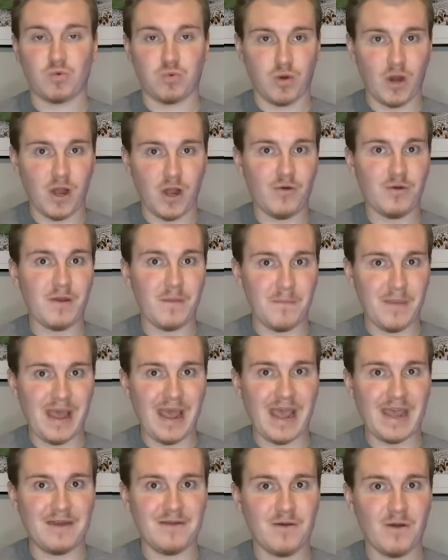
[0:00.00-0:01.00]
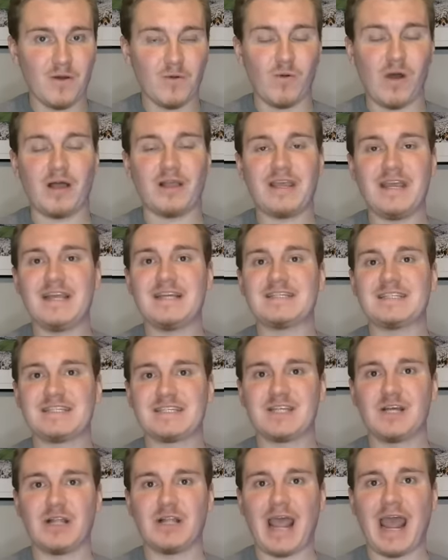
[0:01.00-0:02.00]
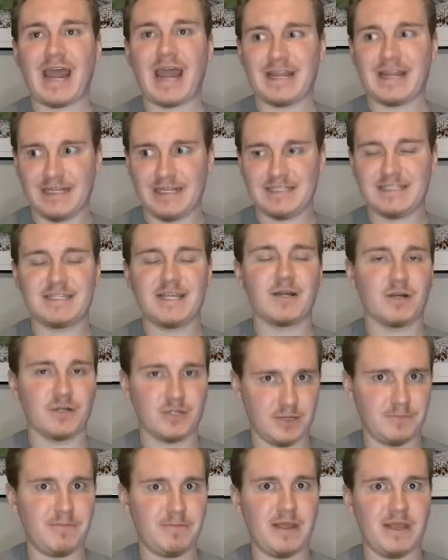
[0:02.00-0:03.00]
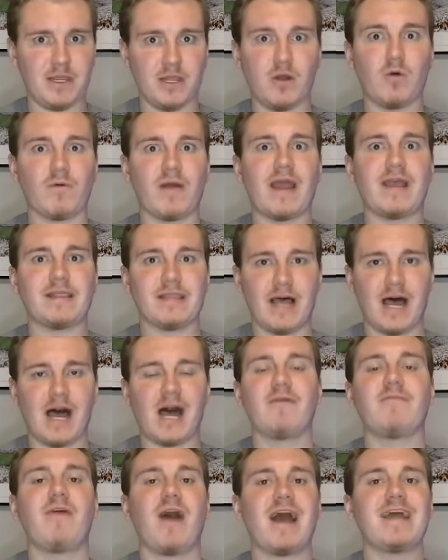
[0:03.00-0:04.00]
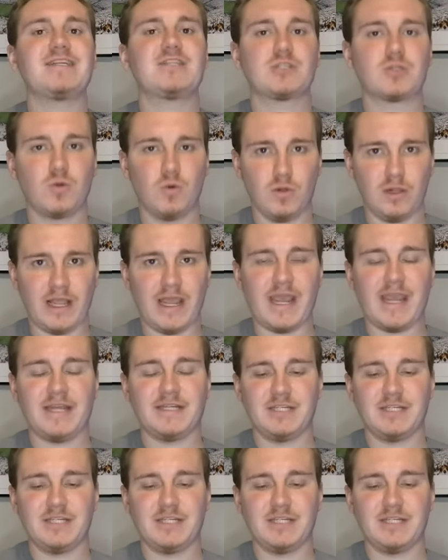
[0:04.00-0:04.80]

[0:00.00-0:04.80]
grown men while he is still at considered to be, you know, right, of high school age.